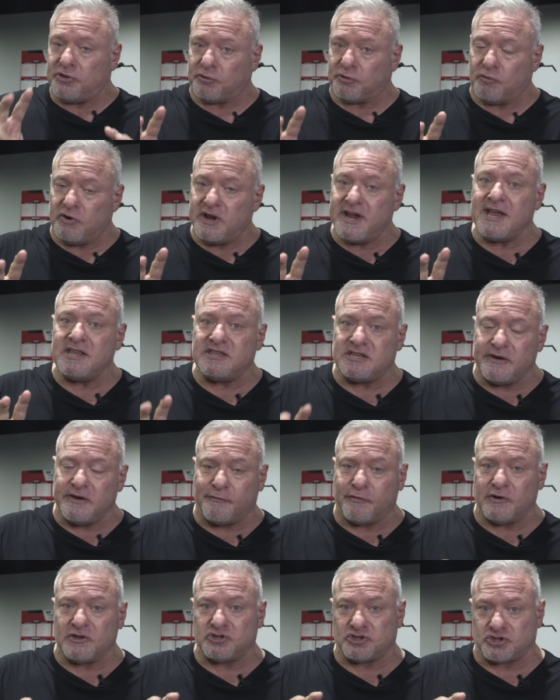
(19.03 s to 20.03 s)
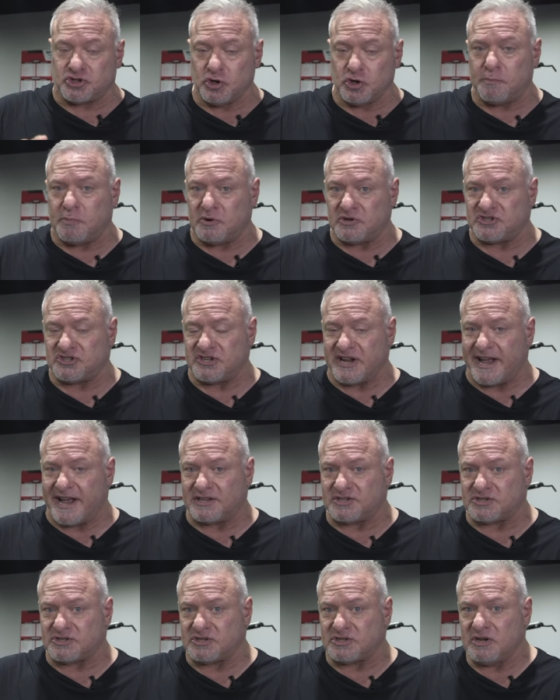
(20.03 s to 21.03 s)
three different
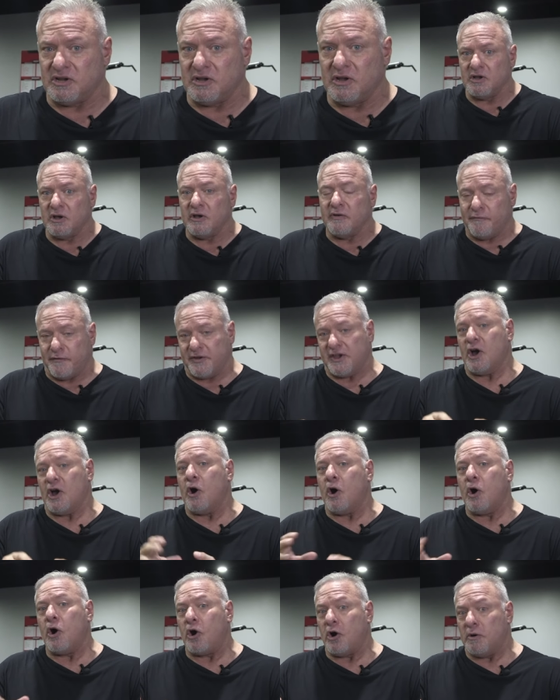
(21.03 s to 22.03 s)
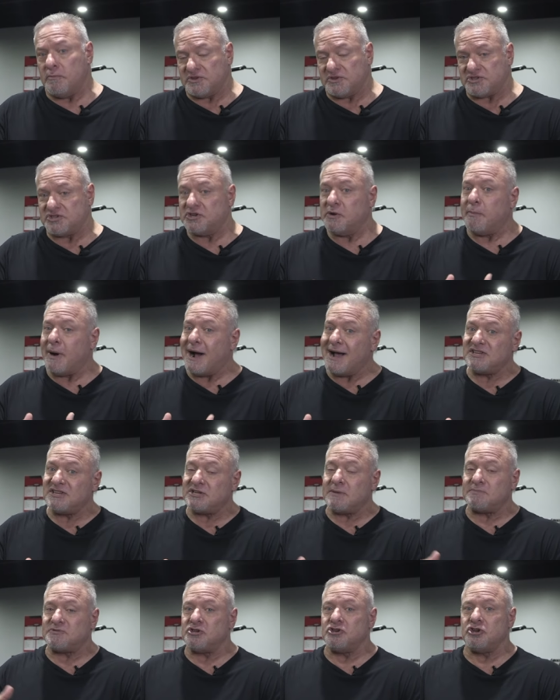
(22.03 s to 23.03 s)
supersets for your arms, your
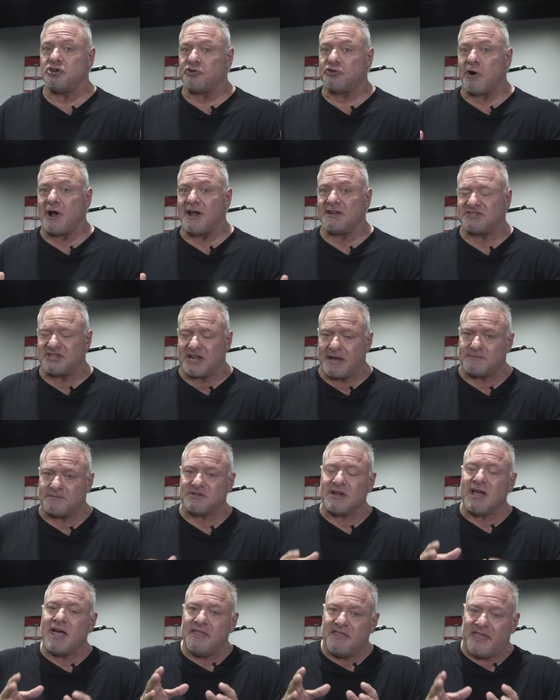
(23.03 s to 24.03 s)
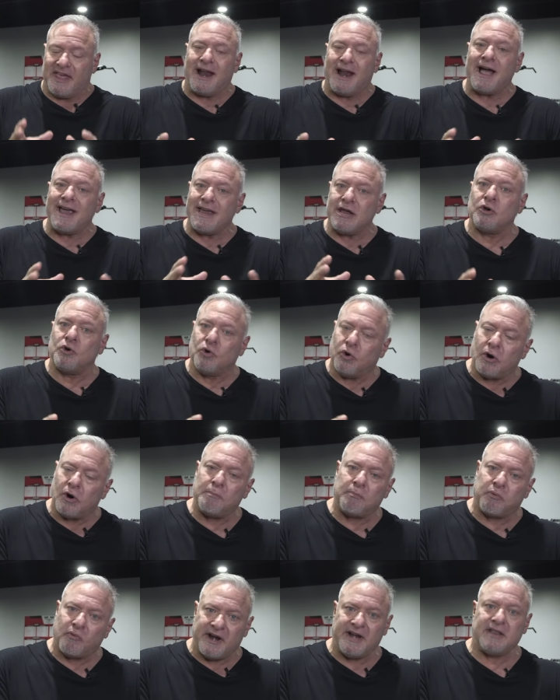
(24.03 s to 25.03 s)
biceps and your triceps that I
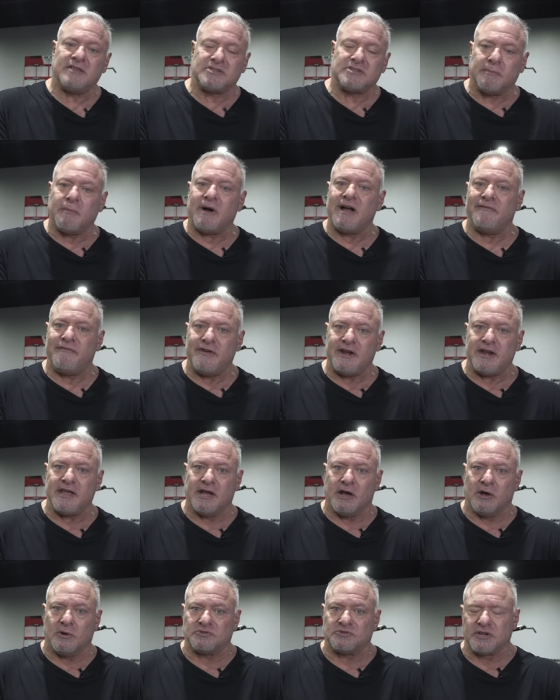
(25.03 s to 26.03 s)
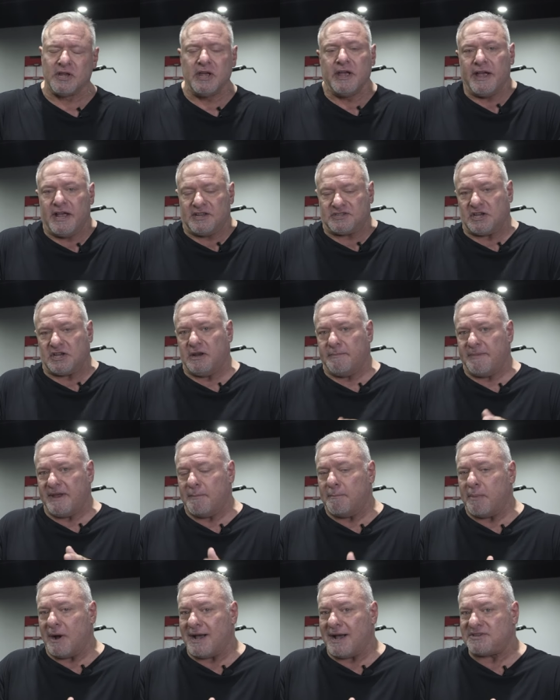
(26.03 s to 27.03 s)
incorporate into my videos. It's gonna be
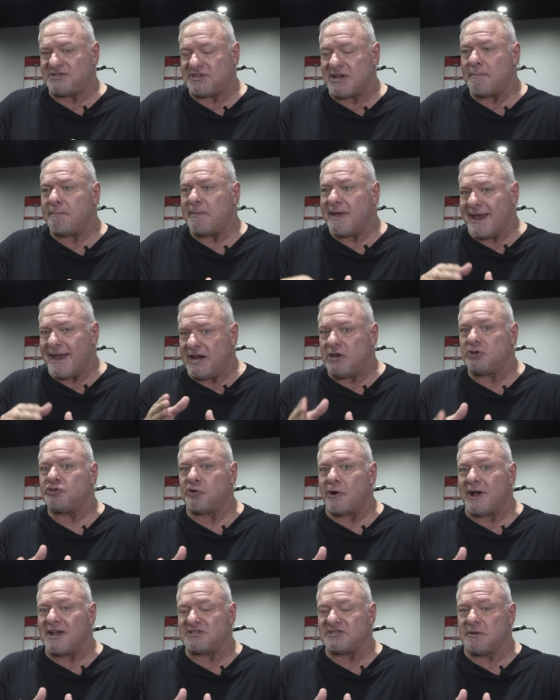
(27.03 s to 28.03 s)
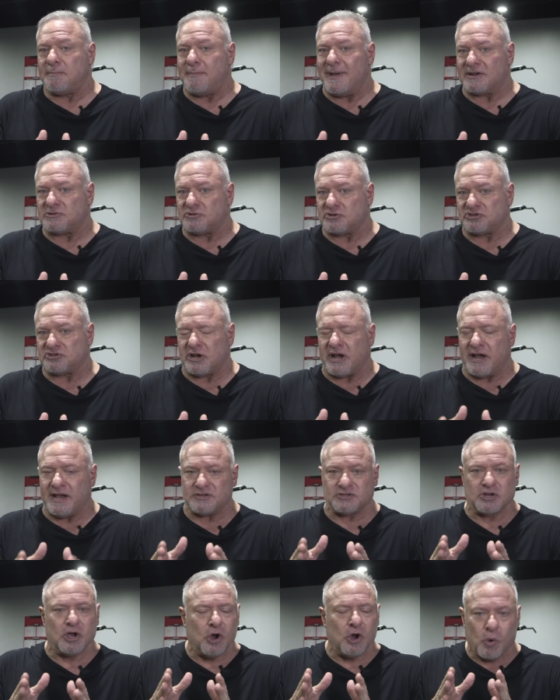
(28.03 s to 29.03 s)
a bicep and a tricep exercise